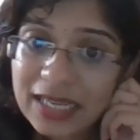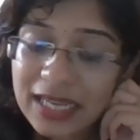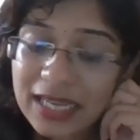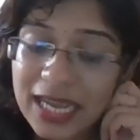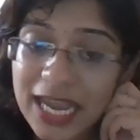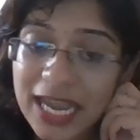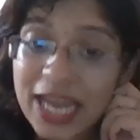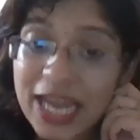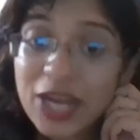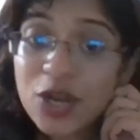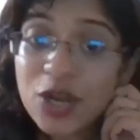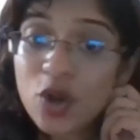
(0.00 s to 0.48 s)

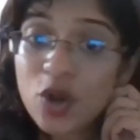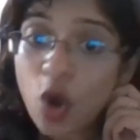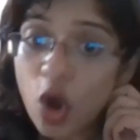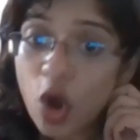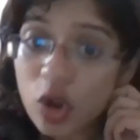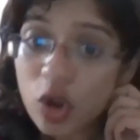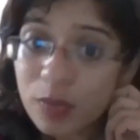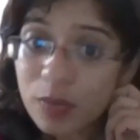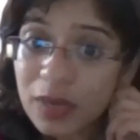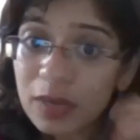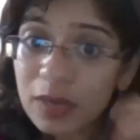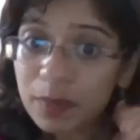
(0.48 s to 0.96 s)
in
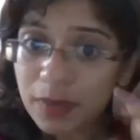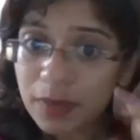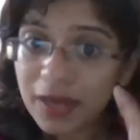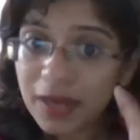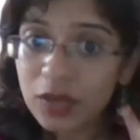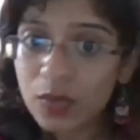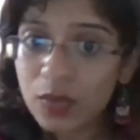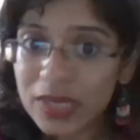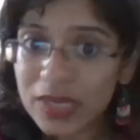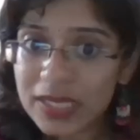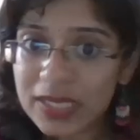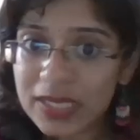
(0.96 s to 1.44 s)
normal
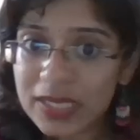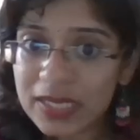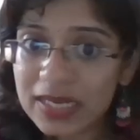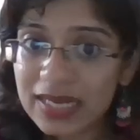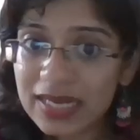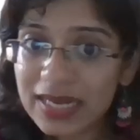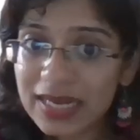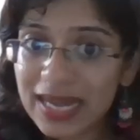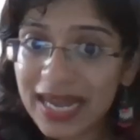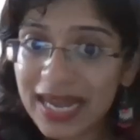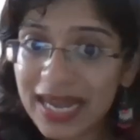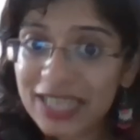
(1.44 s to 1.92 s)
blood
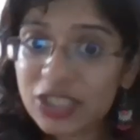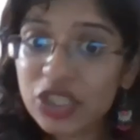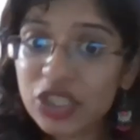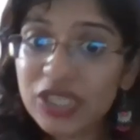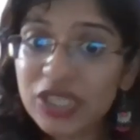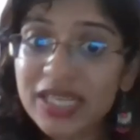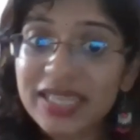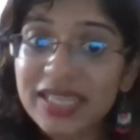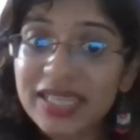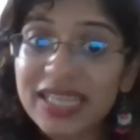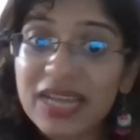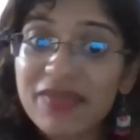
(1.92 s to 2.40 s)
vessel,
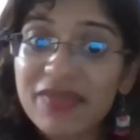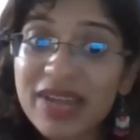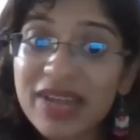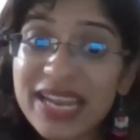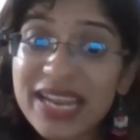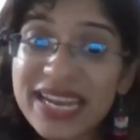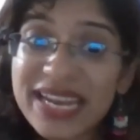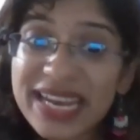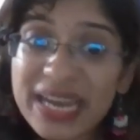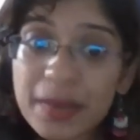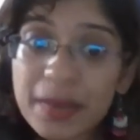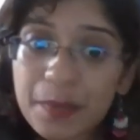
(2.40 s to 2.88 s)
actually there
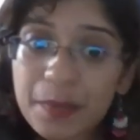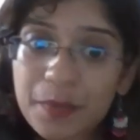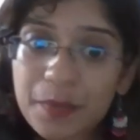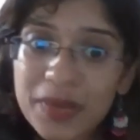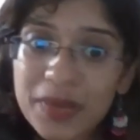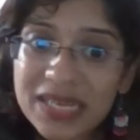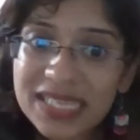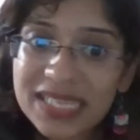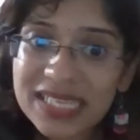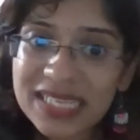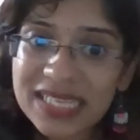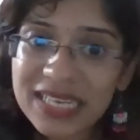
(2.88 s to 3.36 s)
were
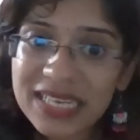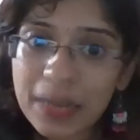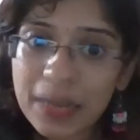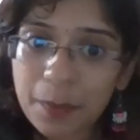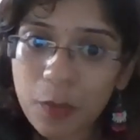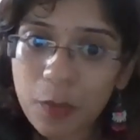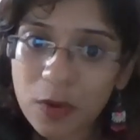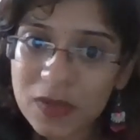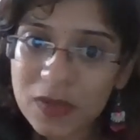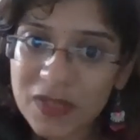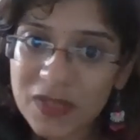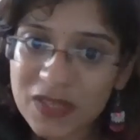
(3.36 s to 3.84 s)
lipids
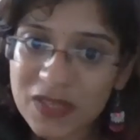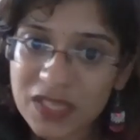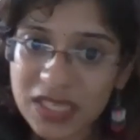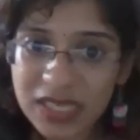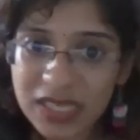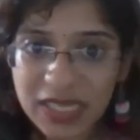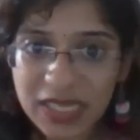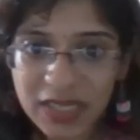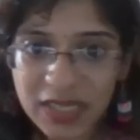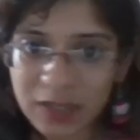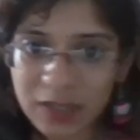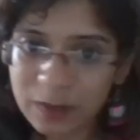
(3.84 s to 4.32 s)

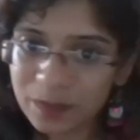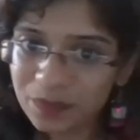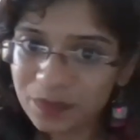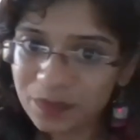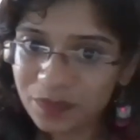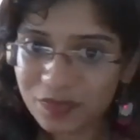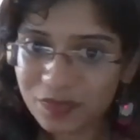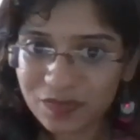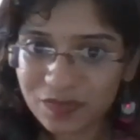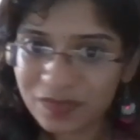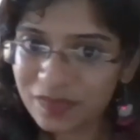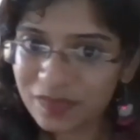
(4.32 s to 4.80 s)
deposited here.
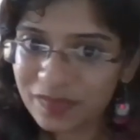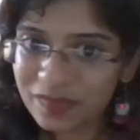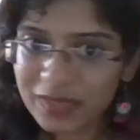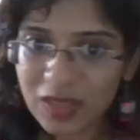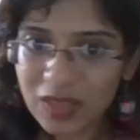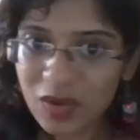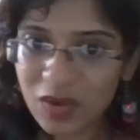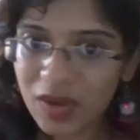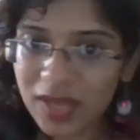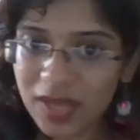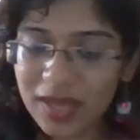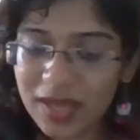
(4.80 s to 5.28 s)

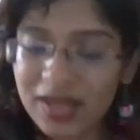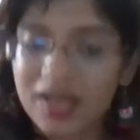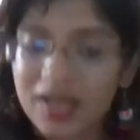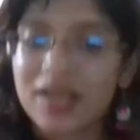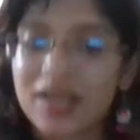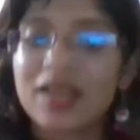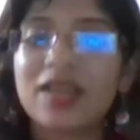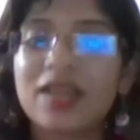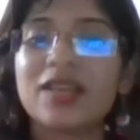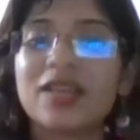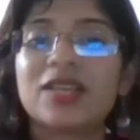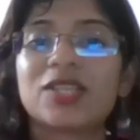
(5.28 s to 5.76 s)
Okay,
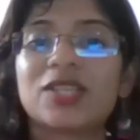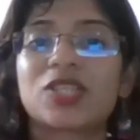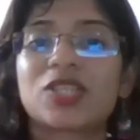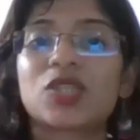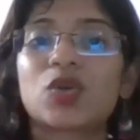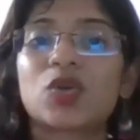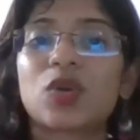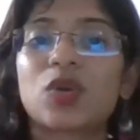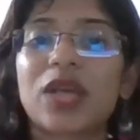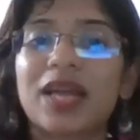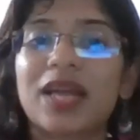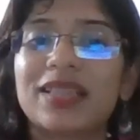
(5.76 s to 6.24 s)

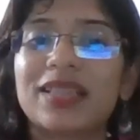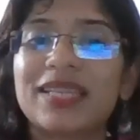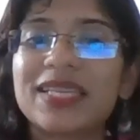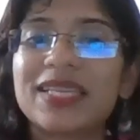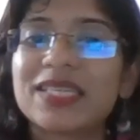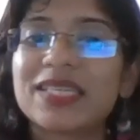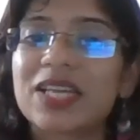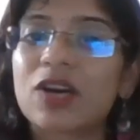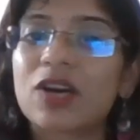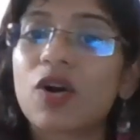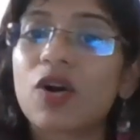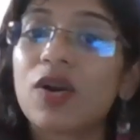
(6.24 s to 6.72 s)
so yeah,
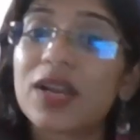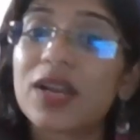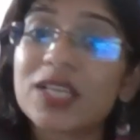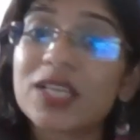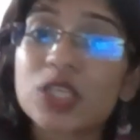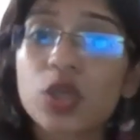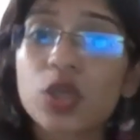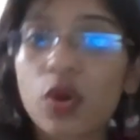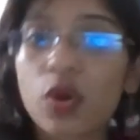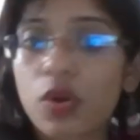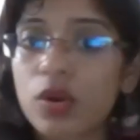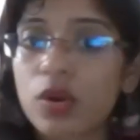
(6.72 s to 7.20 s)
these are called
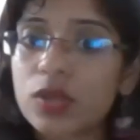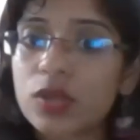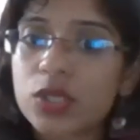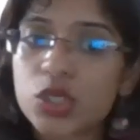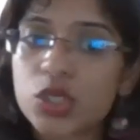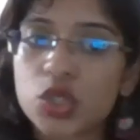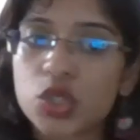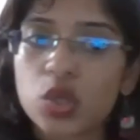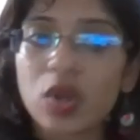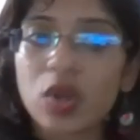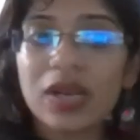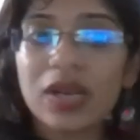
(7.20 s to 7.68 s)
as
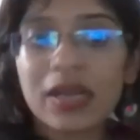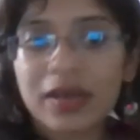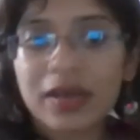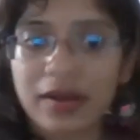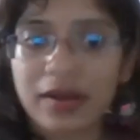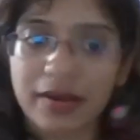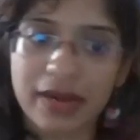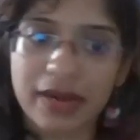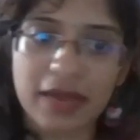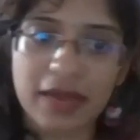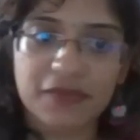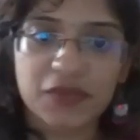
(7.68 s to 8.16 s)

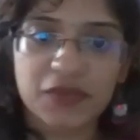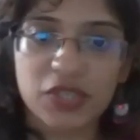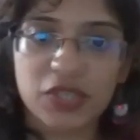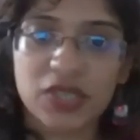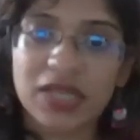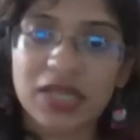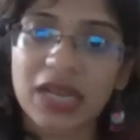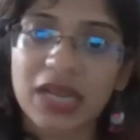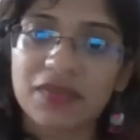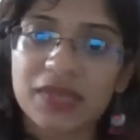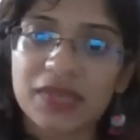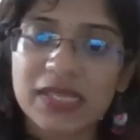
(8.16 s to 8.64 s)
cholesterol
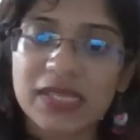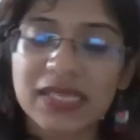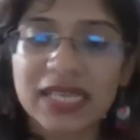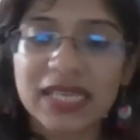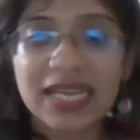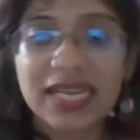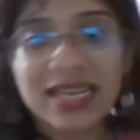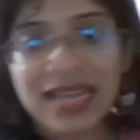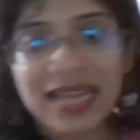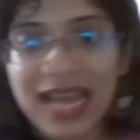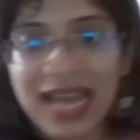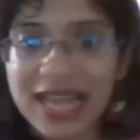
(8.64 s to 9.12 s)
clefts that we
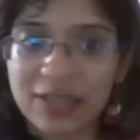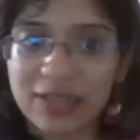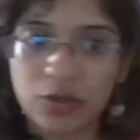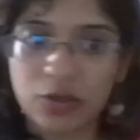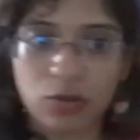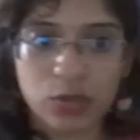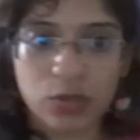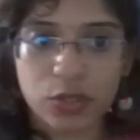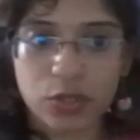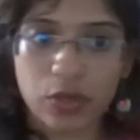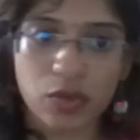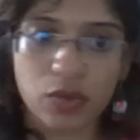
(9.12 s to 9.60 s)
see in
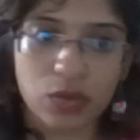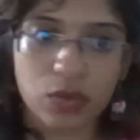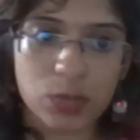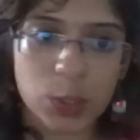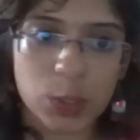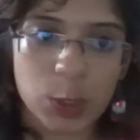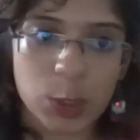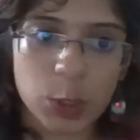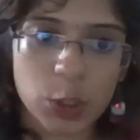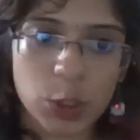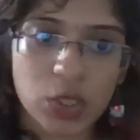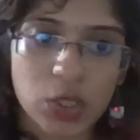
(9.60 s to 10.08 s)

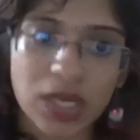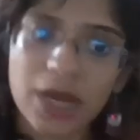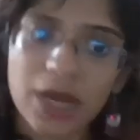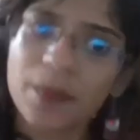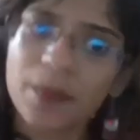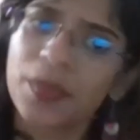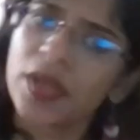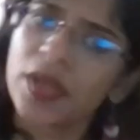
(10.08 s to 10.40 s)
atherosclerosis. Okay,